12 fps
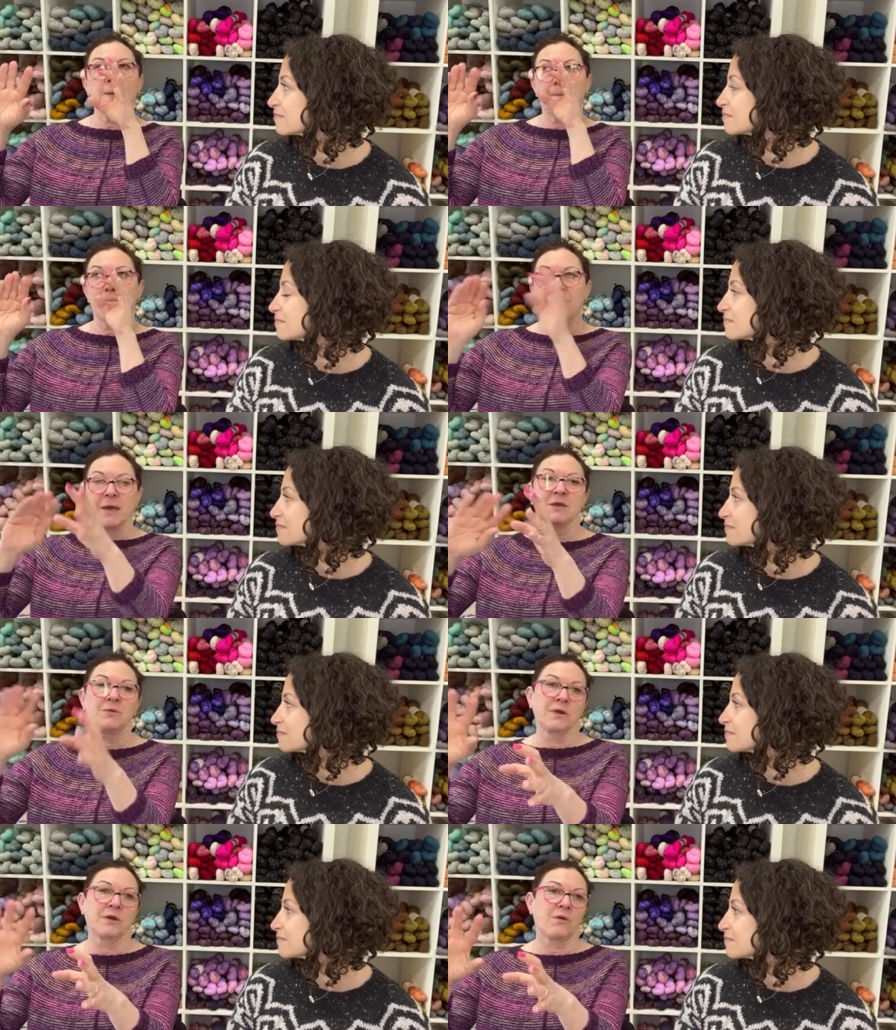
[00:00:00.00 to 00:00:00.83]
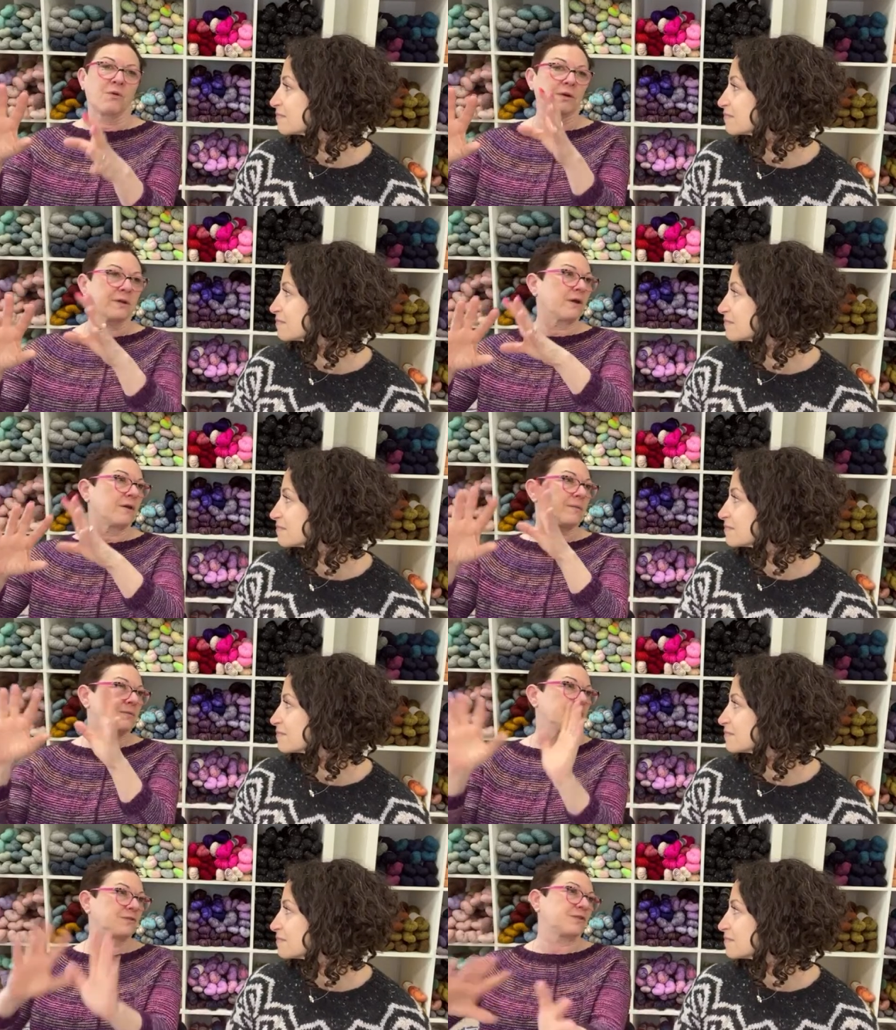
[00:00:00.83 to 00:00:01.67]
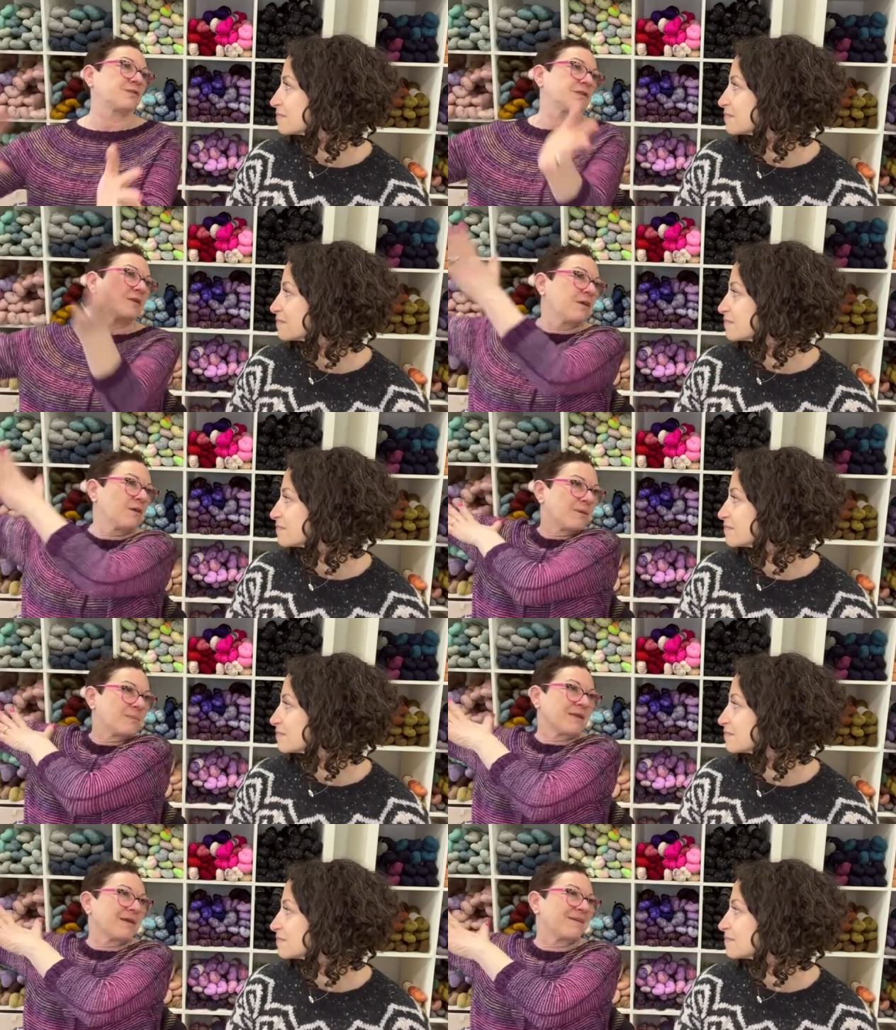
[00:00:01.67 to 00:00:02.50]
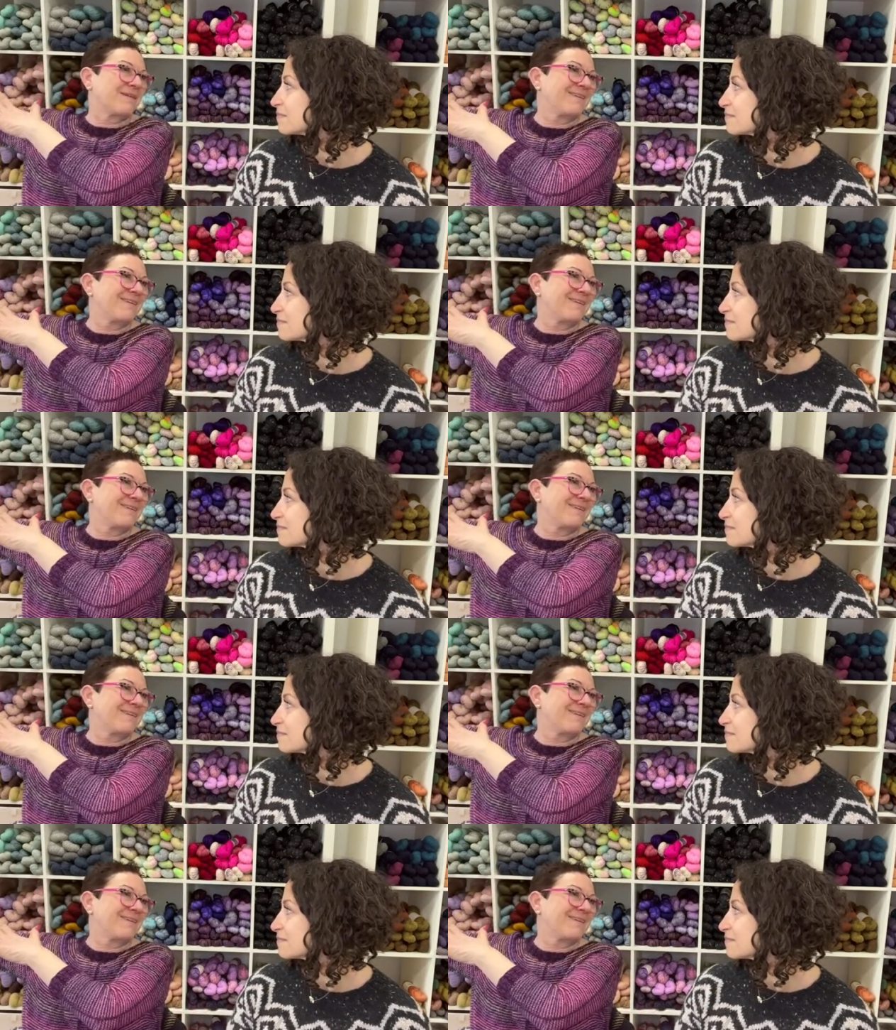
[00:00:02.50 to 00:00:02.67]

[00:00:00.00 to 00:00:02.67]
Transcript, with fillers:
Speaker 1: my unicorn comes, it's just going to go up there.